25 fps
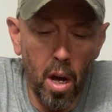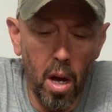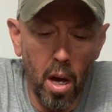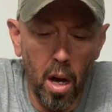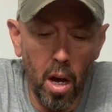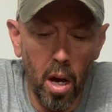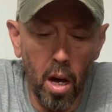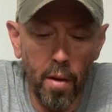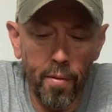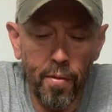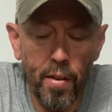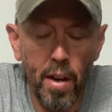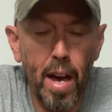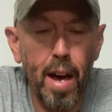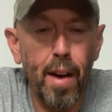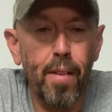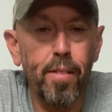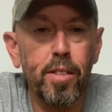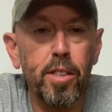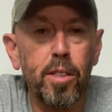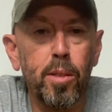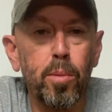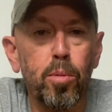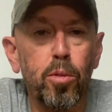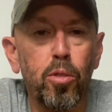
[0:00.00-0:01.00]
If you haven't
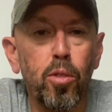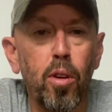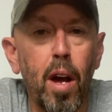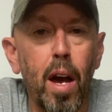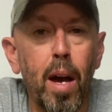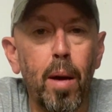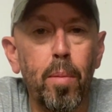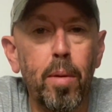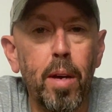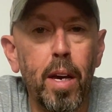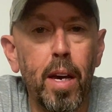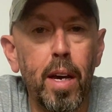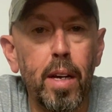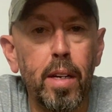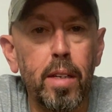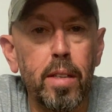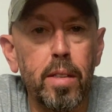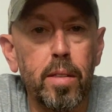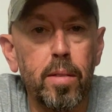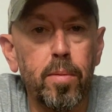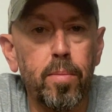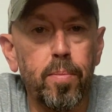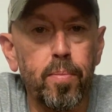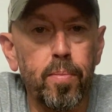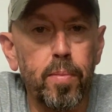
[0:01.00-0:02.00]
subscribed yet,
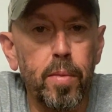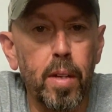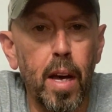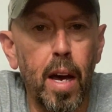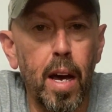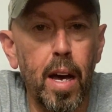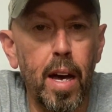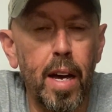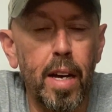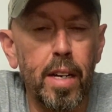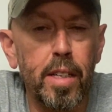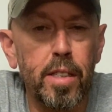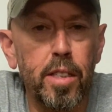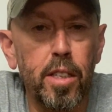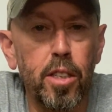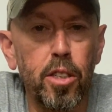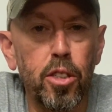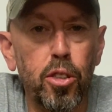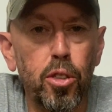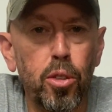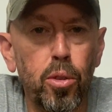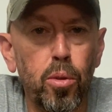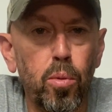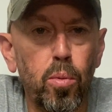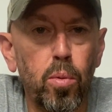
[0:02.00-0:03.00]
I ask
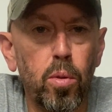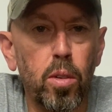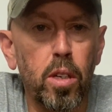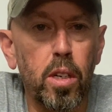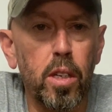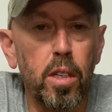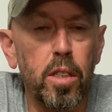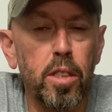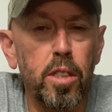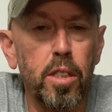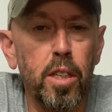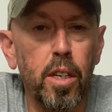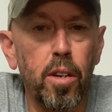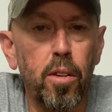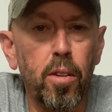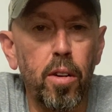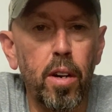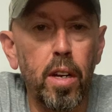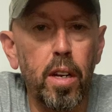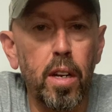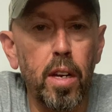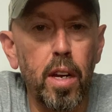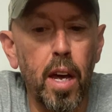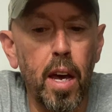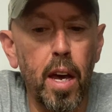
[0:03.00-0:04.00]
that you would consider it
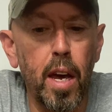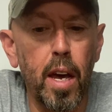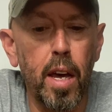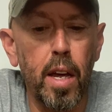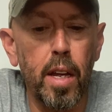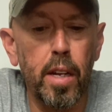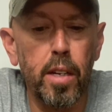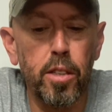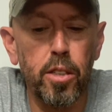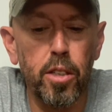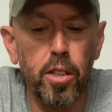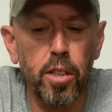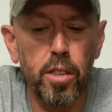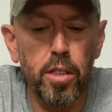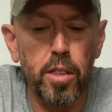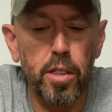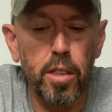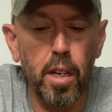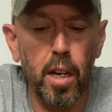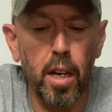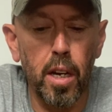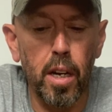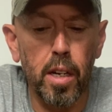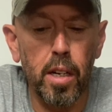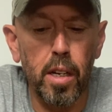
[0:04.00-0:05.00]
and just
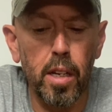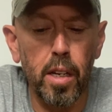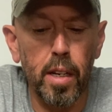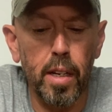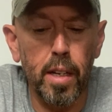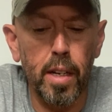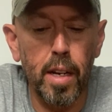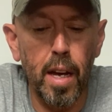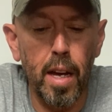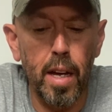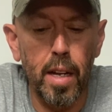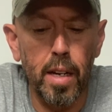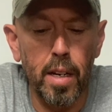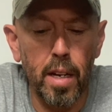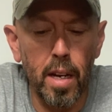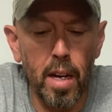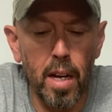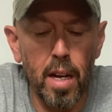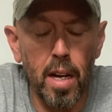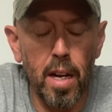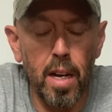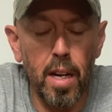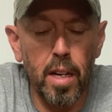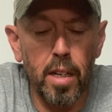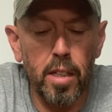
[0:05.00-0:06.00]
click that
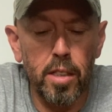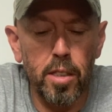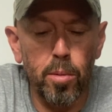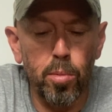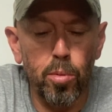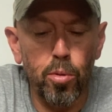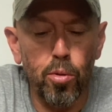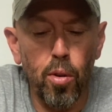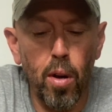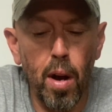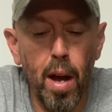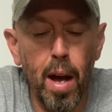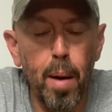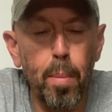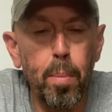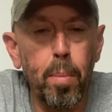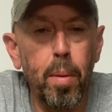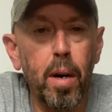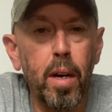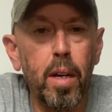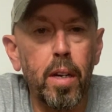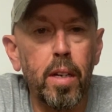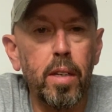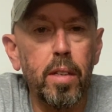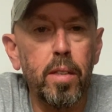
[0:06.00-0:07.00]
subscribe
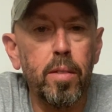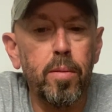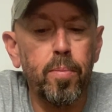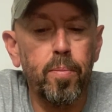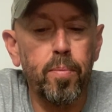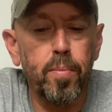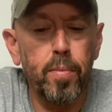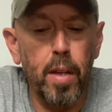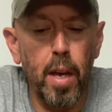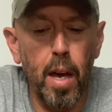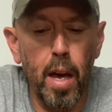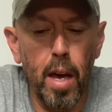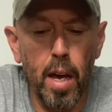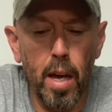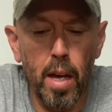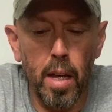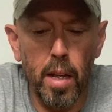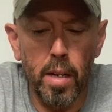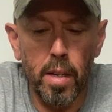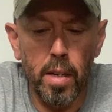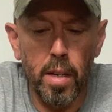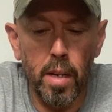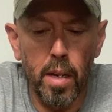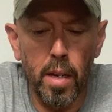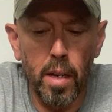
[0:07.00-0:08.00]
button.
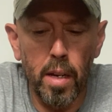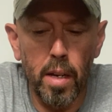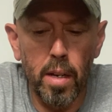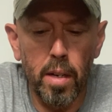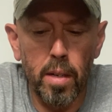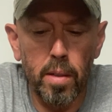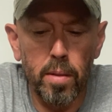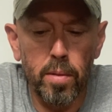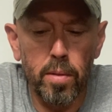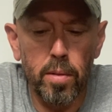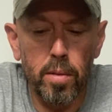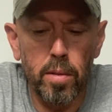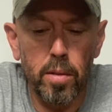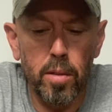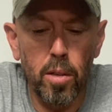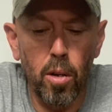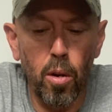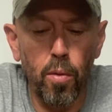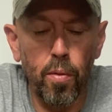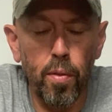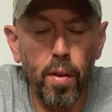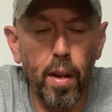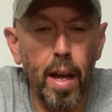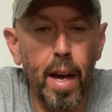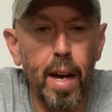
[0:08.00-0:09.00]
And
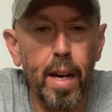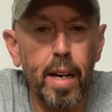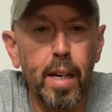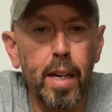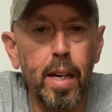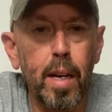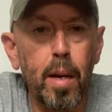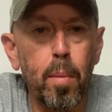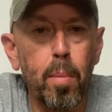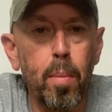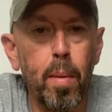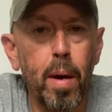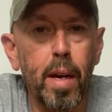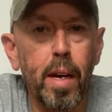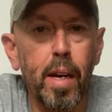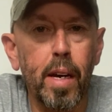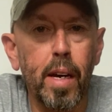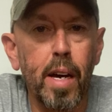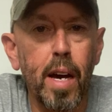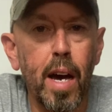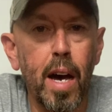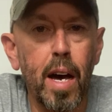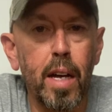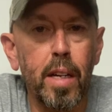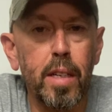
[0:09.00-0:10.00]
hopefully I can keep making
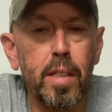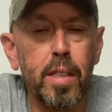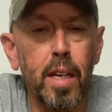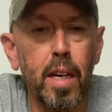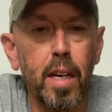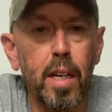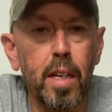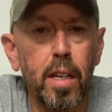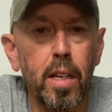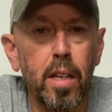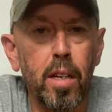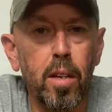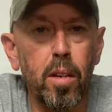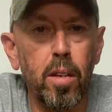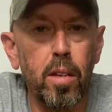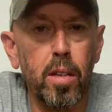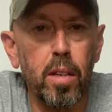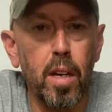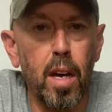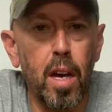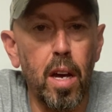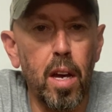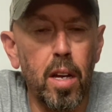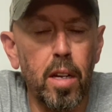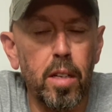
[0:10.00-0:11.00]
content
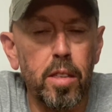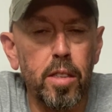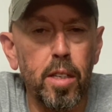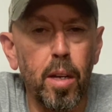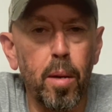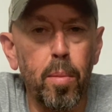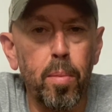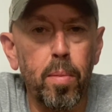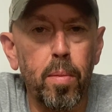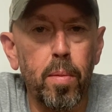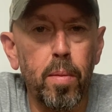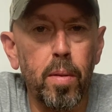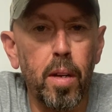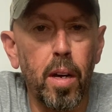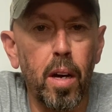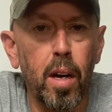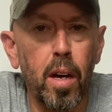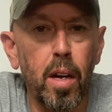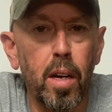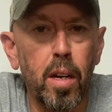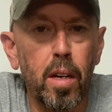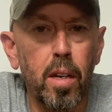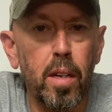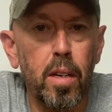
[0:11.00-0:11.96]
to